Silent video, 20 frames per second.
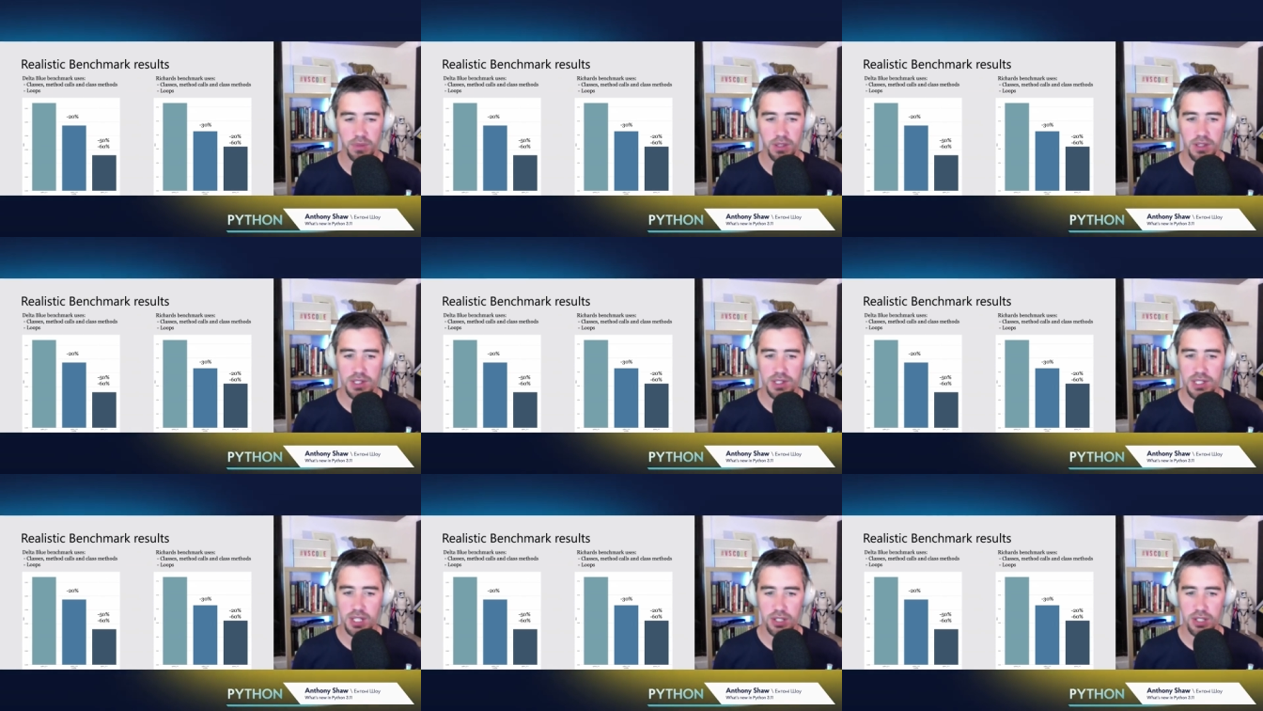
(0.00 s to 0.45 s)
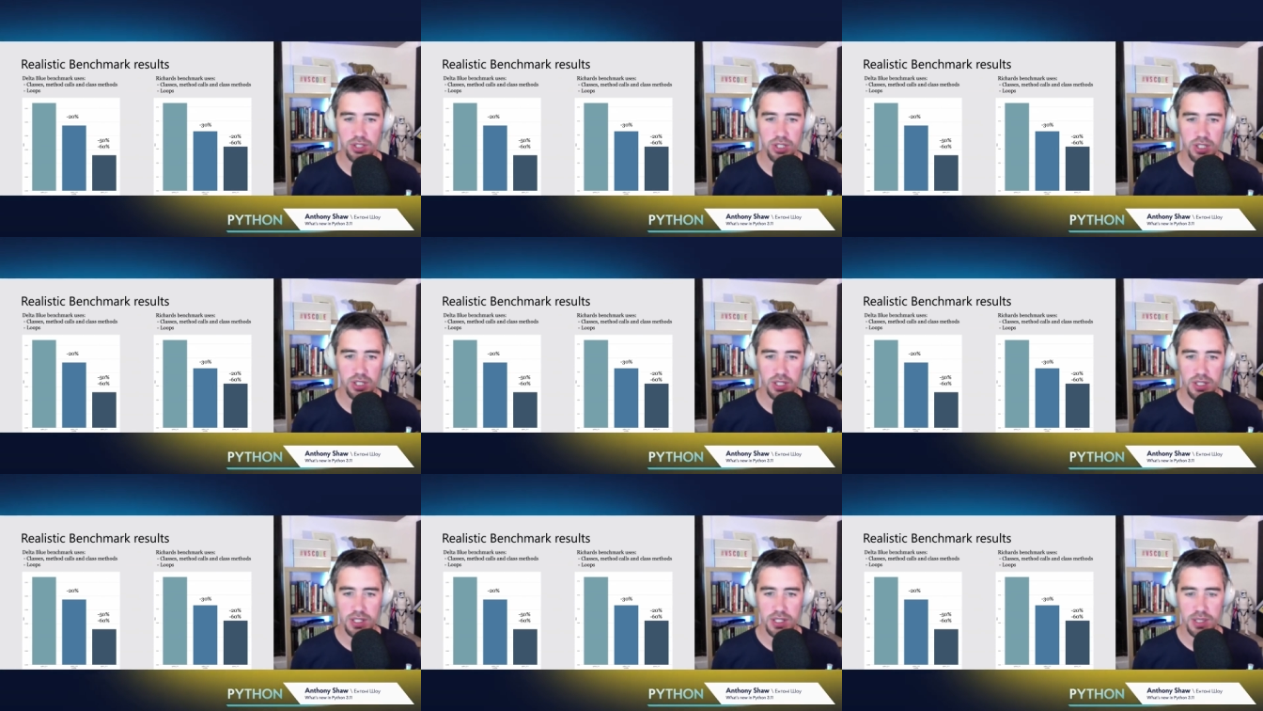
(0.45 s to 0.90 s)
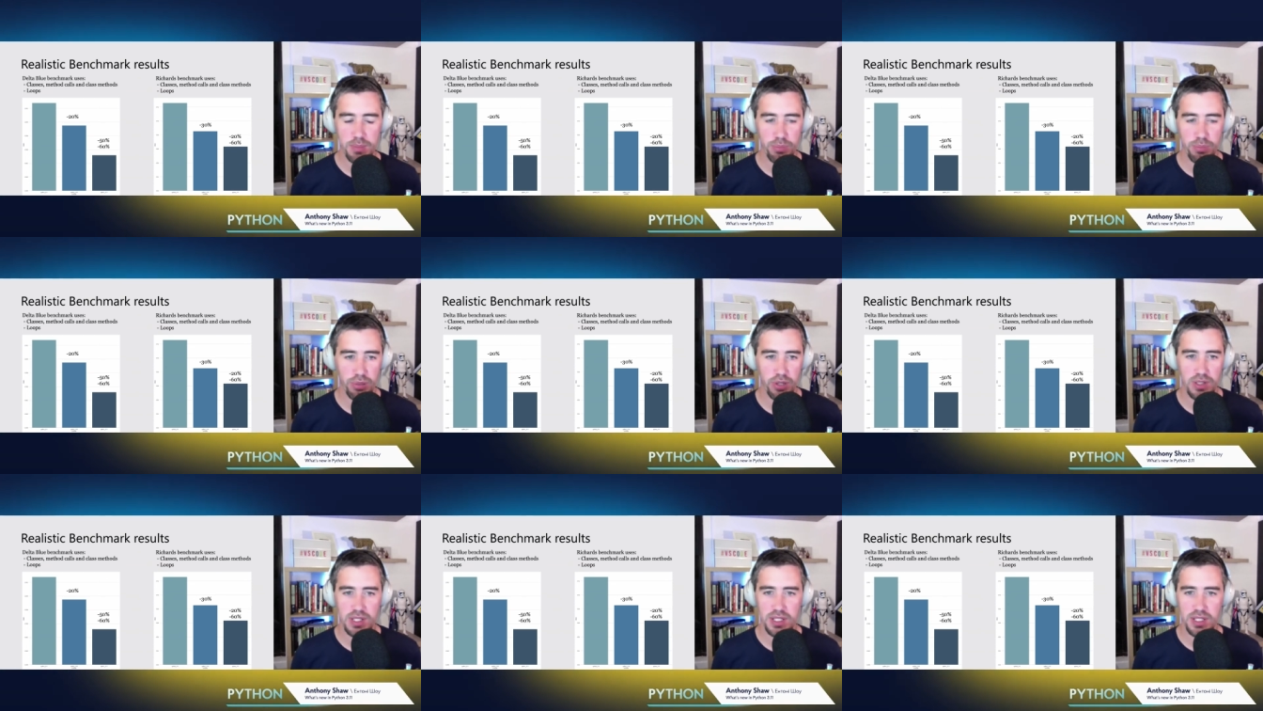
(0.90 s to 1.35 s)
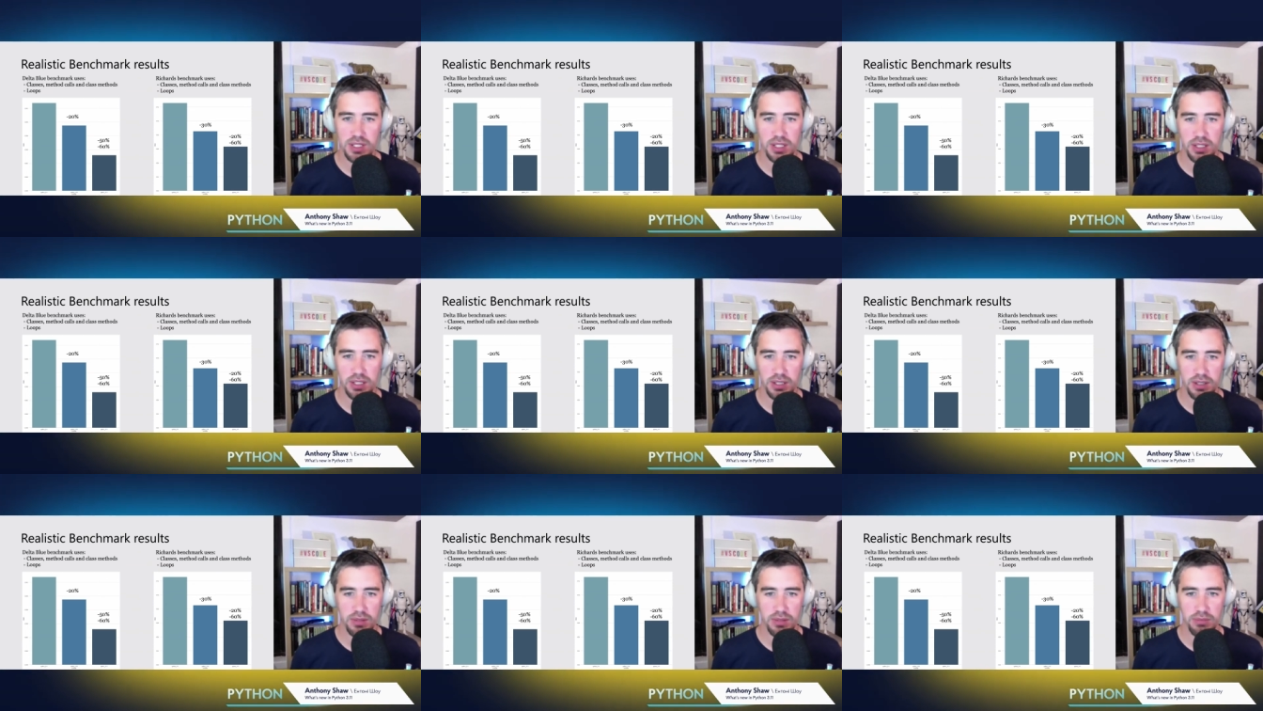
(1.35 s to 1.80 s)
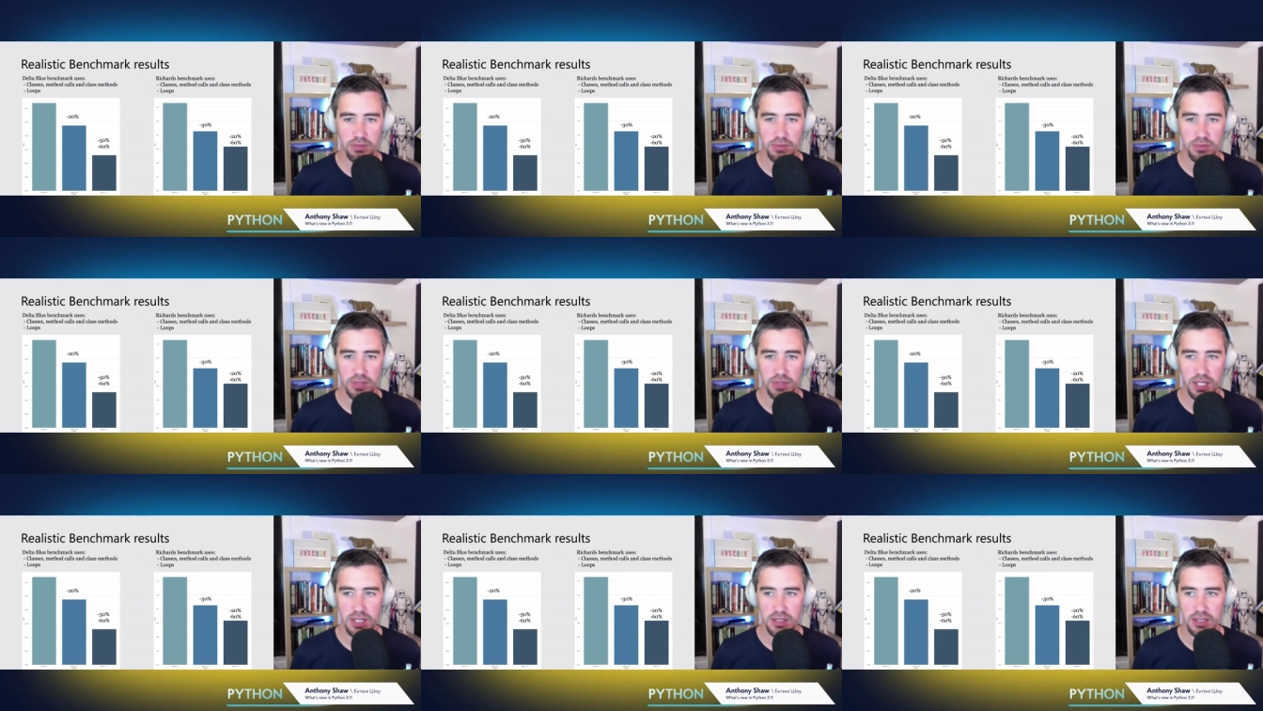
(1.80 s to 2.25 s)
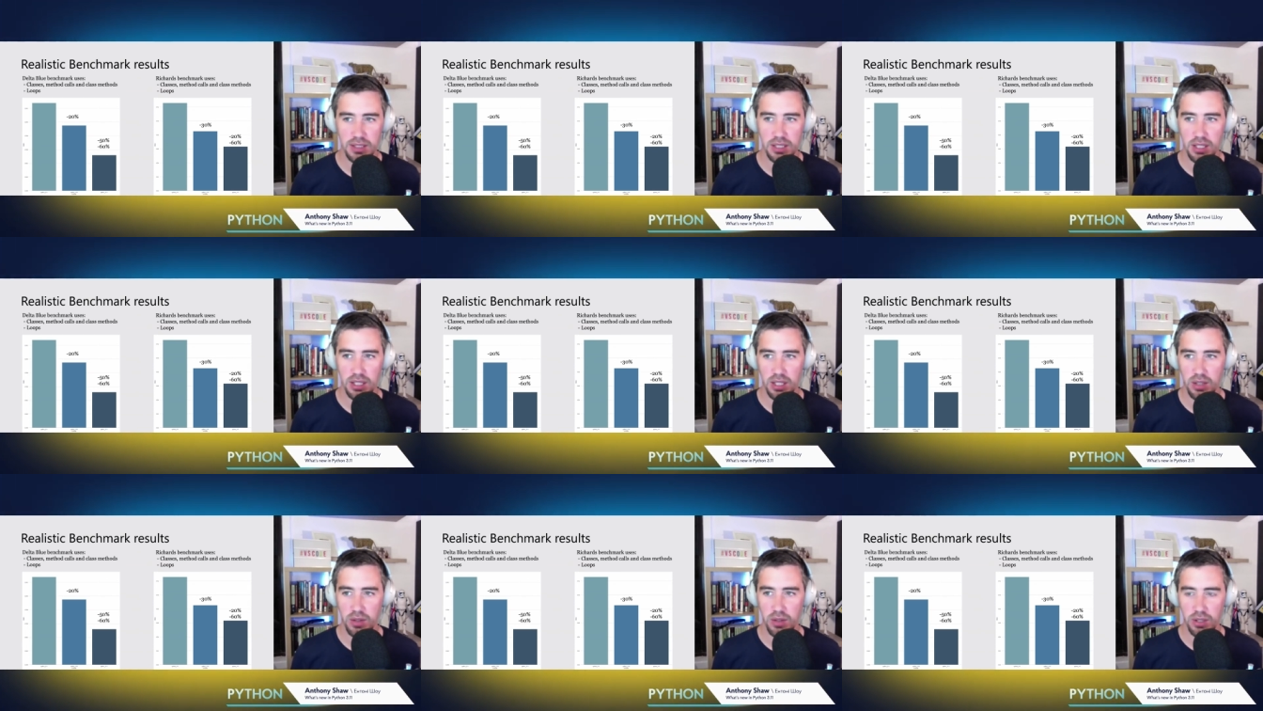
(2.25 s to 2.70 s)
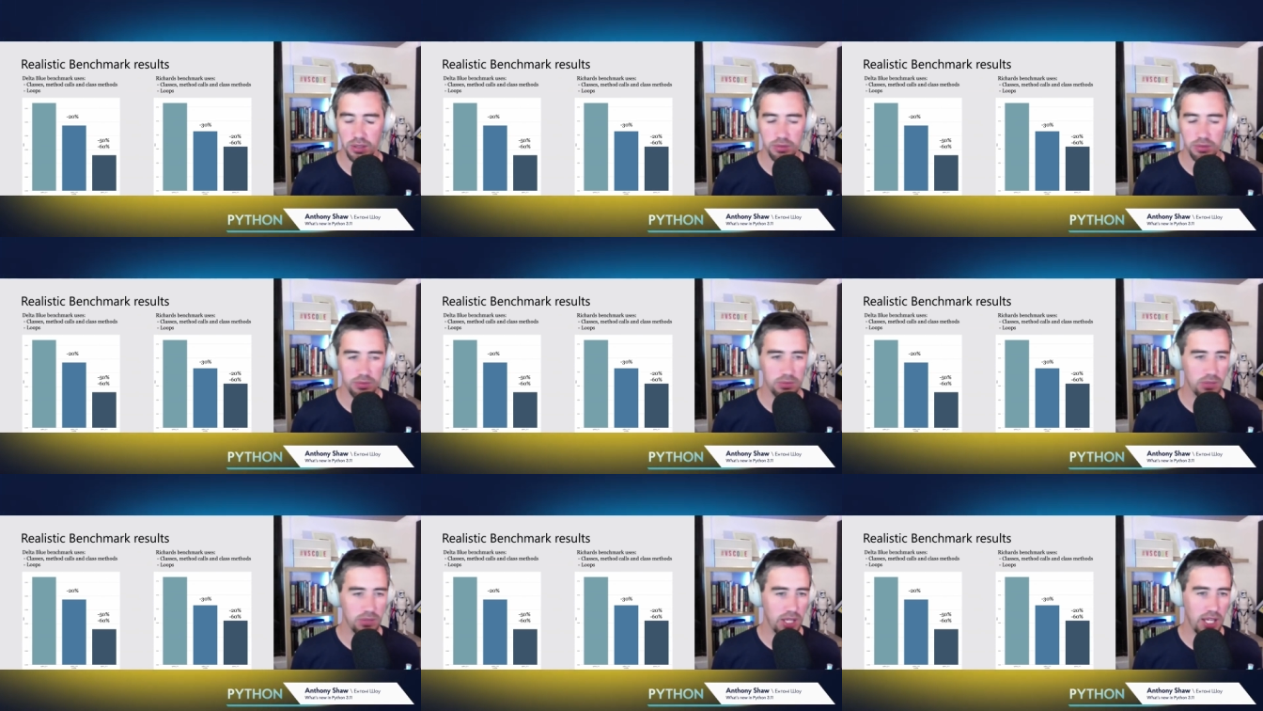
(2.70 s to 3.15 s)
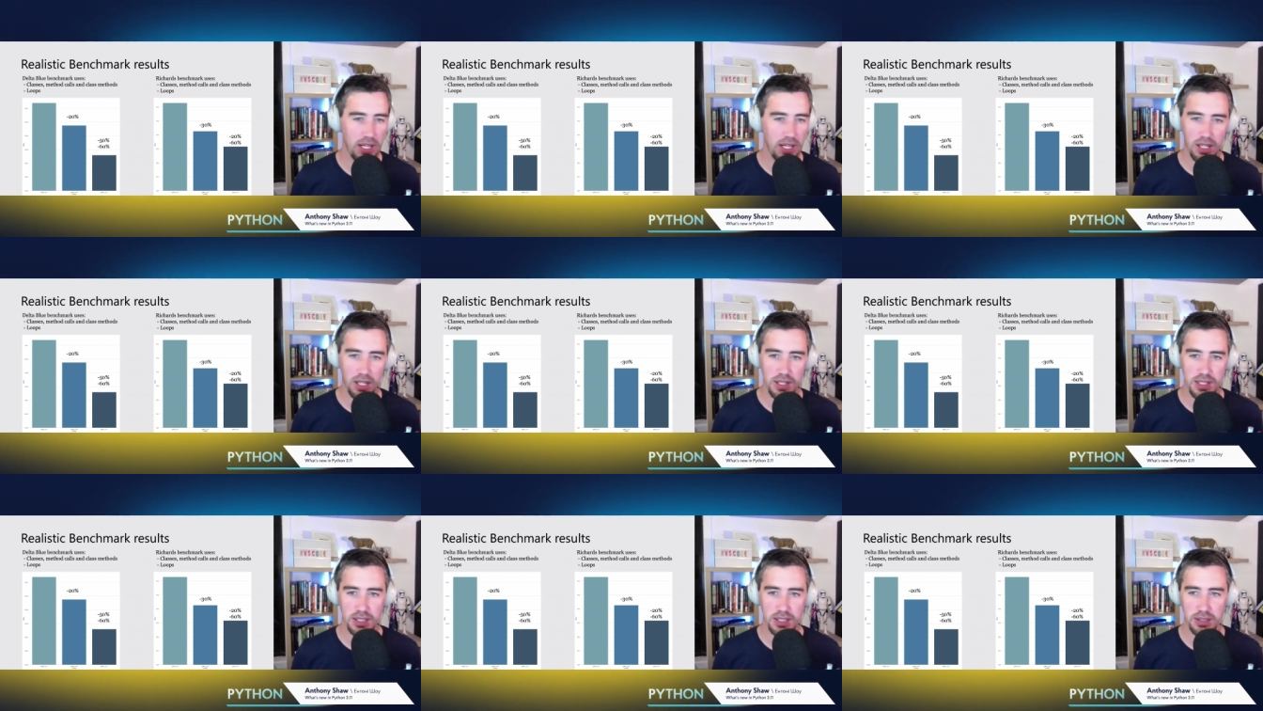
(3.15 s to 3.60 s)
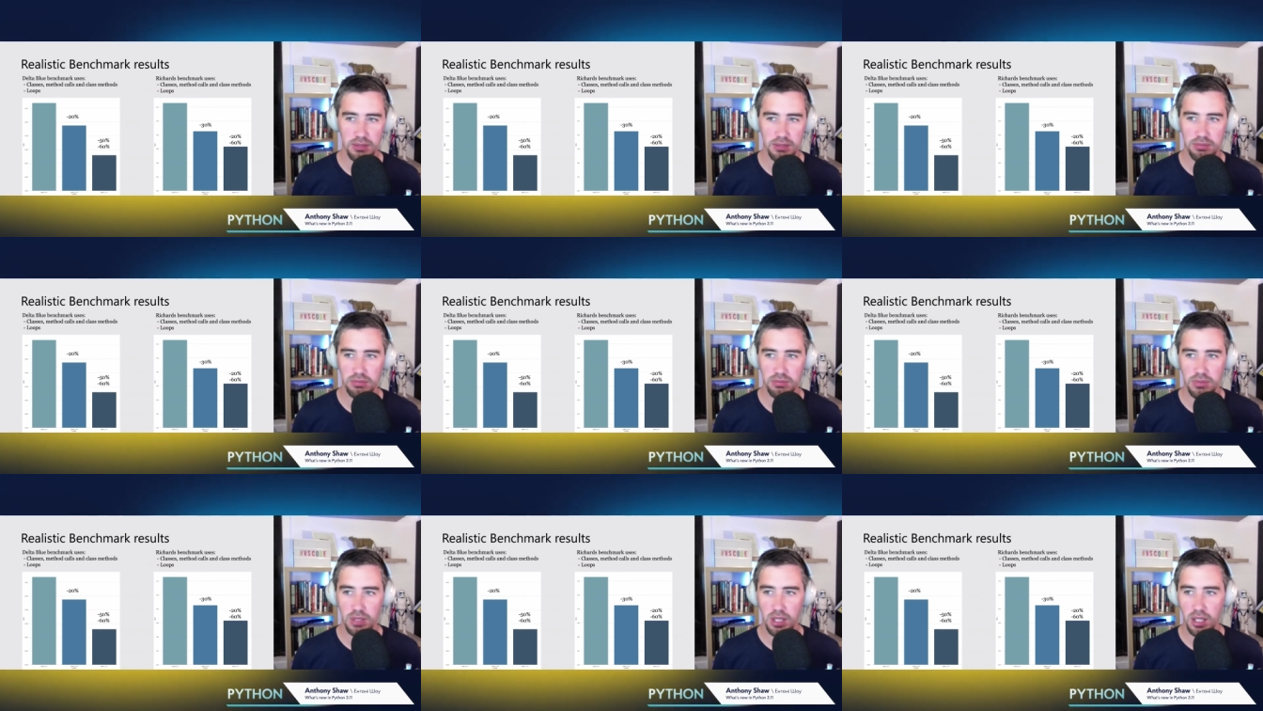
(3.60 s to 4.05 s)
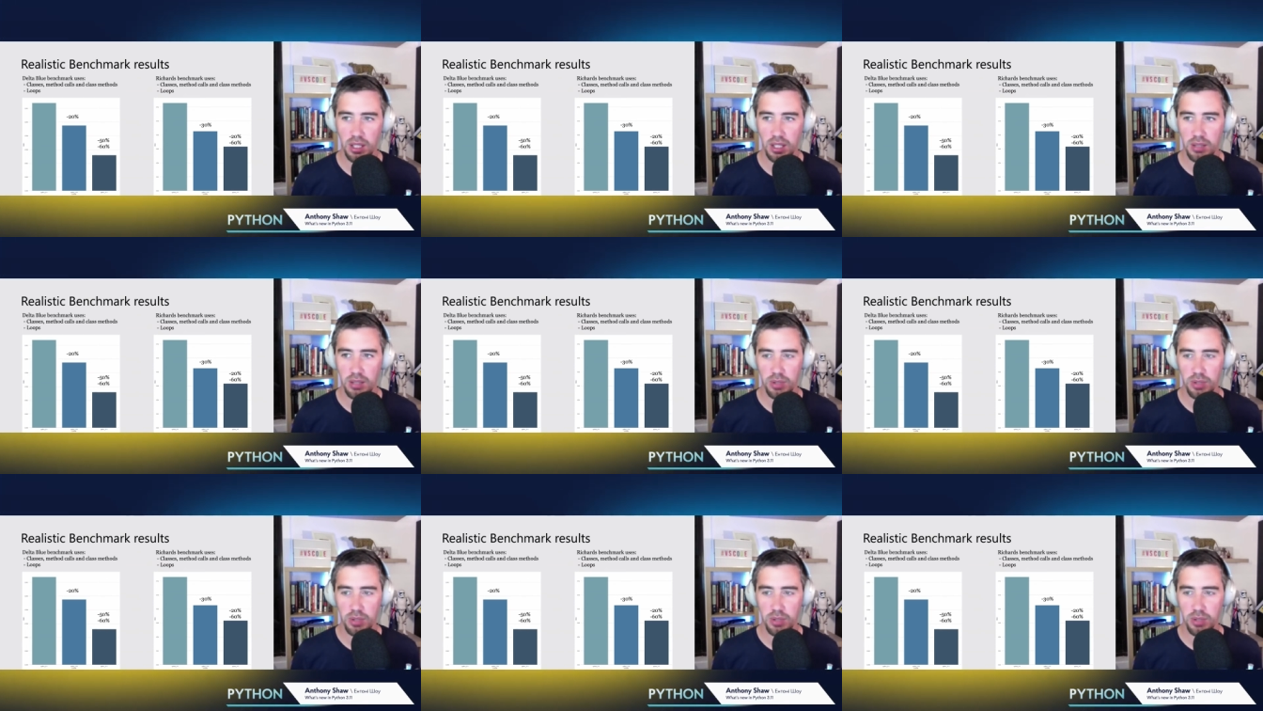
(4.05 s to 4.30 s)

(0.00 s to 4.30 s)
such as processing data and analyzing uh,